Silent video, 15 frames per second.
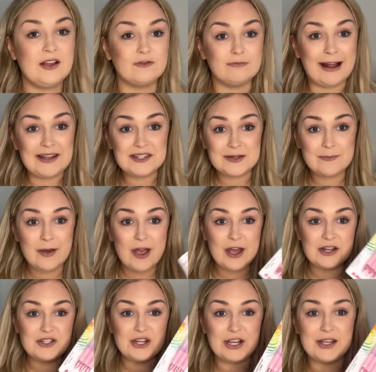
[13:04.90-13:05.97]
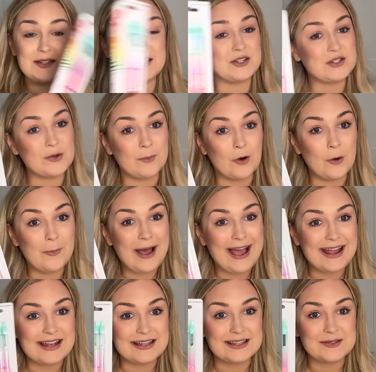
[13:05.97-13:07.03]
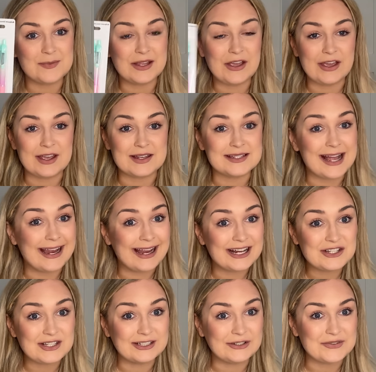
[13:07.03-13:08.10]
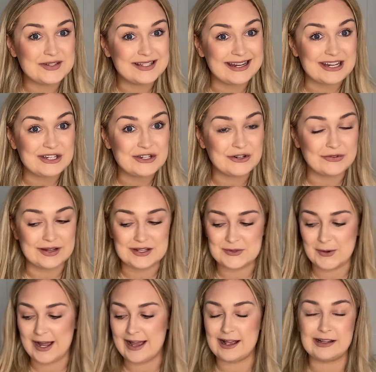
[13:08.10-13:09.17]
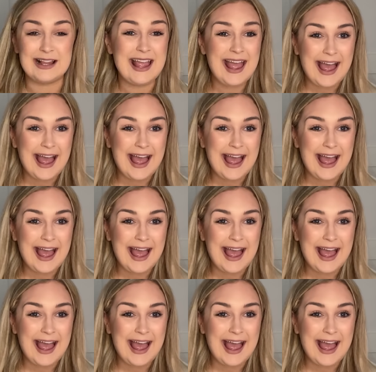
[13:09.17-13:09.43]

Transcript: Random purchase, some more pens because I actually love stationery as well.